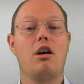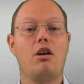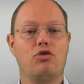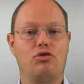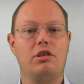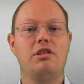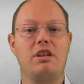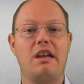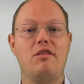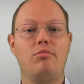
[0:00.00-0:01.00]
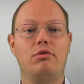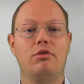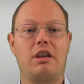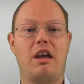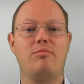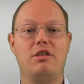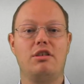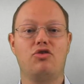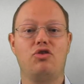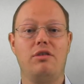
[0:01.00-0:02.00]
Sorted input can be
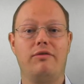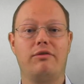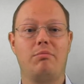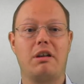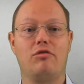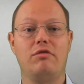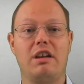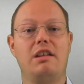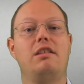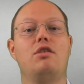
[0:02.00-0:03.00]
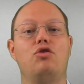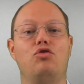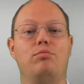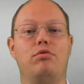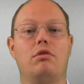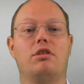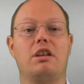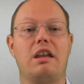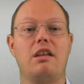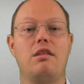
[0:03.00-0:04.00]
achieved by creating a
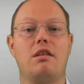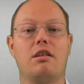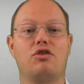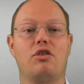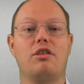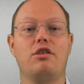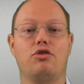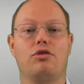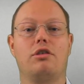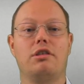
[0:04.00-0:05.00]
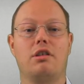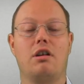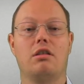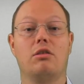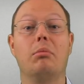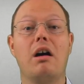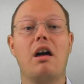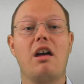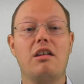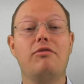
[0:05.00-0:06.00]
supporting index on the join column.
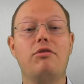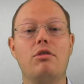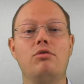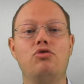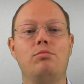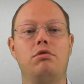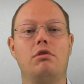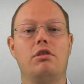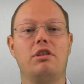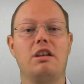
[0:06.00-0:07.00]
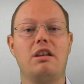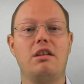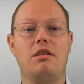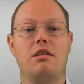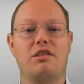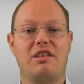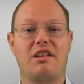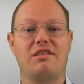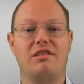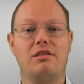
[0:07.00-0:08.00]
If no supporting index
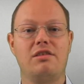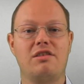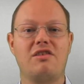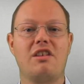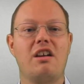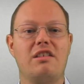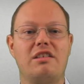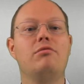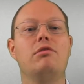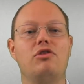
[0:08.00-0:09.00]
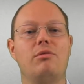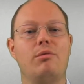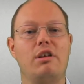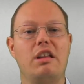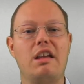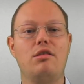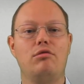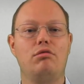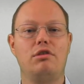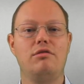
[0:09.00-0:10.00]
exists, SQL Server will
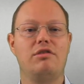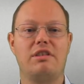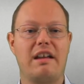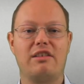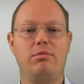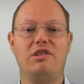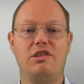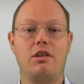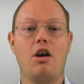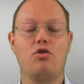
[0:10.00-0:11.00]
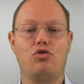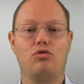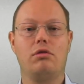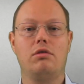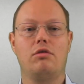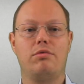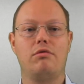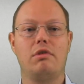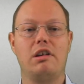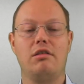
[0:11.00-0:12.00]
introduce an explicit sort
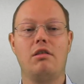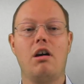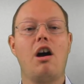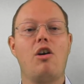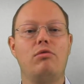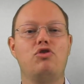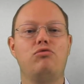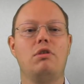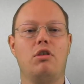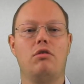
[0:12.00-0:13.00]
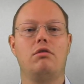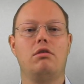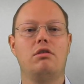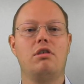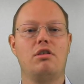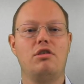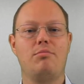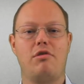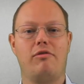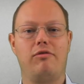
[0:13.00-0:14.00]
operator which will hurt your
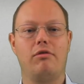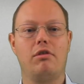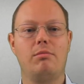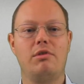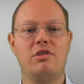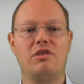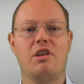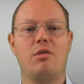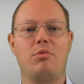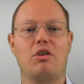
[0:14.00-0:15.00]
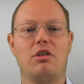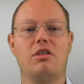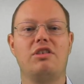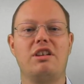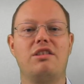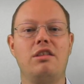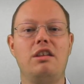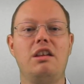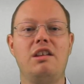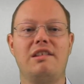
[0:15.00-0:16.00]
performance because it
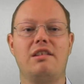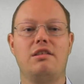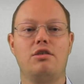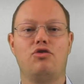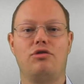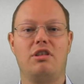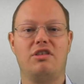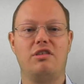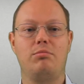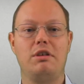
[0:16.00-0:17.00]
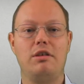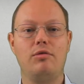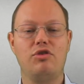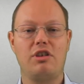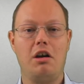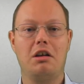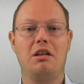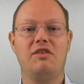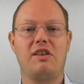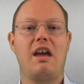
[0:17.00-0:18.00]
needs additional CPU
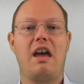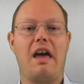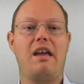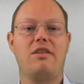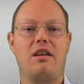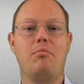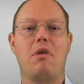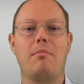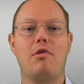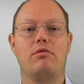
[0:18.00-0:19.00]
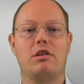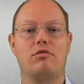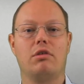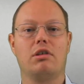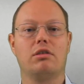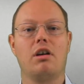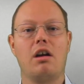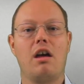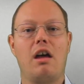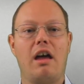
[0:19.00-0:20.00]
cycles and a memory grant.
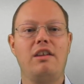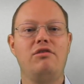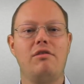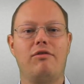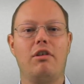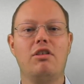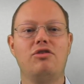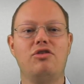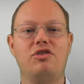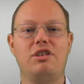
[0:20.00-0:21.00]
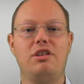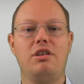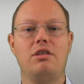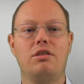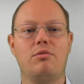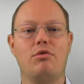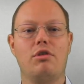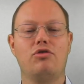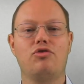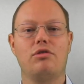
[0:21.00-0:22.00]
As you have also seen, the
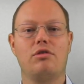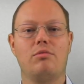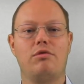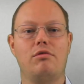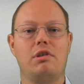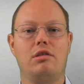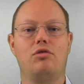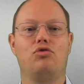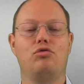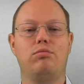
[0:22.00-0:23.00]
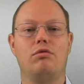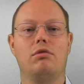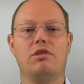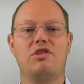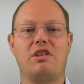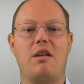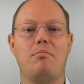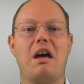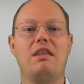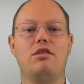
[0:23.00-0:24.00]
merge join operator supports a
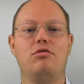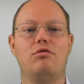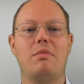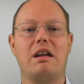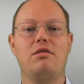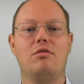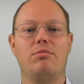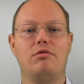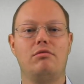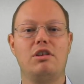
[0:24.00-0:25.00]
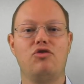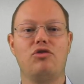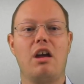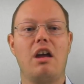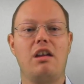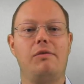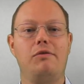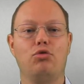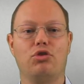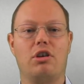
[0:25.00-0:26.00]
many-to-many operation
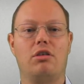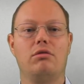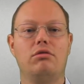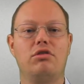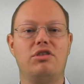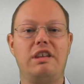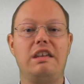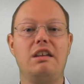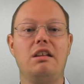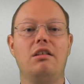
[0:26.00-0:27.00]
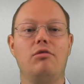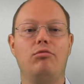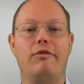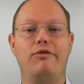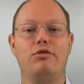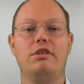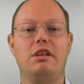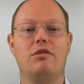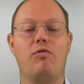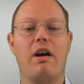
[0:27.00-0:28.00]
if you don't deal with
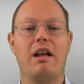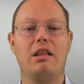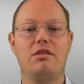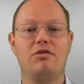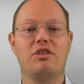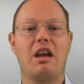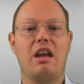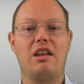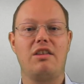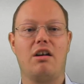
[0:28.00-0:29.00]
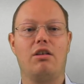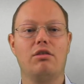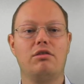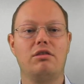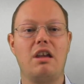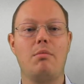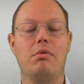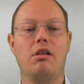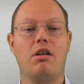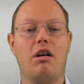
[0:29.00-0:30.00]
unique values in the outer
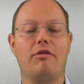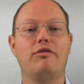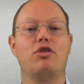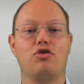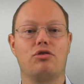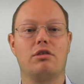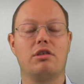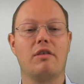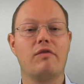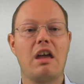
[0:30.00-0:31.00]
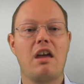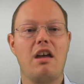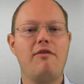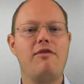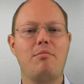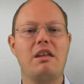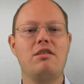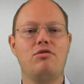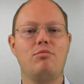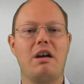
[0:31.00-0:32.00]
table of the join. If a
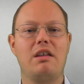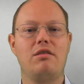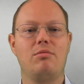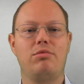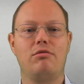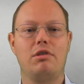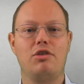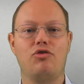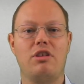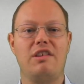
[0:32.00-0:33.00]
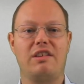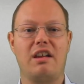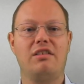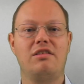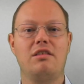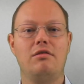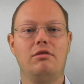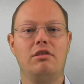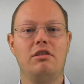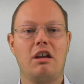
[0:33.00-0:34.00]
many-to-many operation is
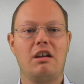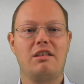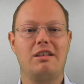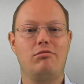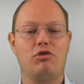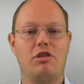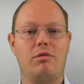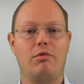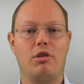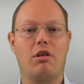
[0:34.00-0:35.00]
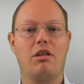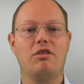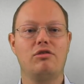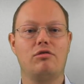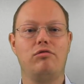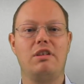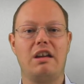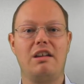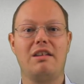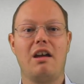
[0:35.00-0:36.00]
executed, SQL Server will also
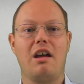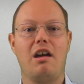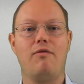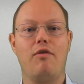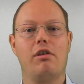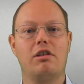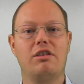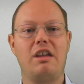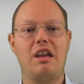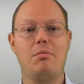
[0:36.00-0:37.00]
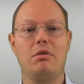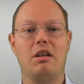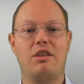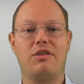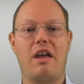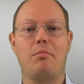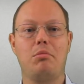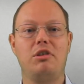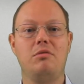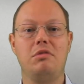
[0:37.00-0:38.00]
create a work table in
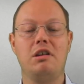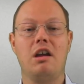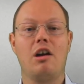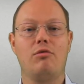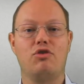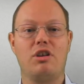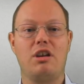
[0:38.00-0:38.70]
DempDB which